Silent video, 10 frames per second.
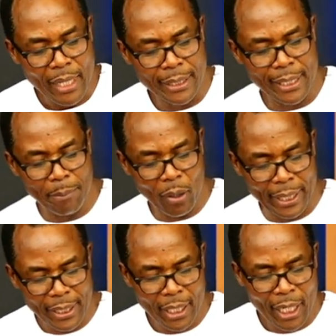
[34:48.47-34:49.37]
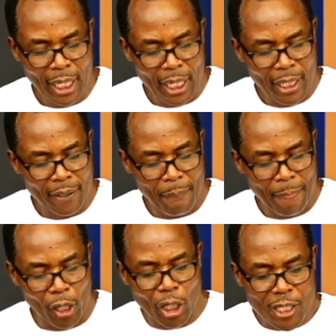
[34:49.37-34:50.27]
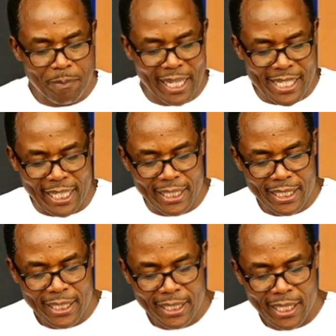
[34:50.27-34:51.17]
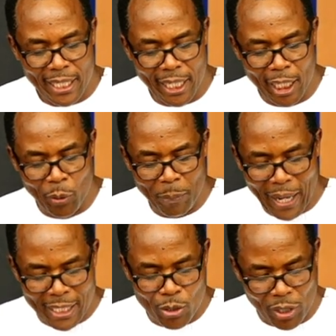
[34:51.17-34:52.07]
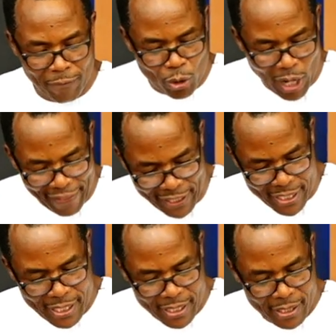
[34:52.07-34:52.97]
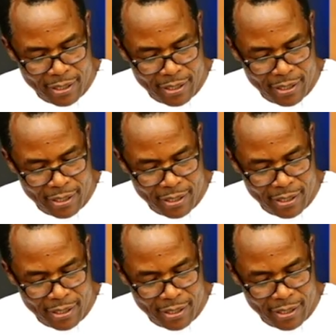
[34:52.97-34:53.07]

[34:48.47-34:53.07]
Number one, God's blessing equip us to give to others.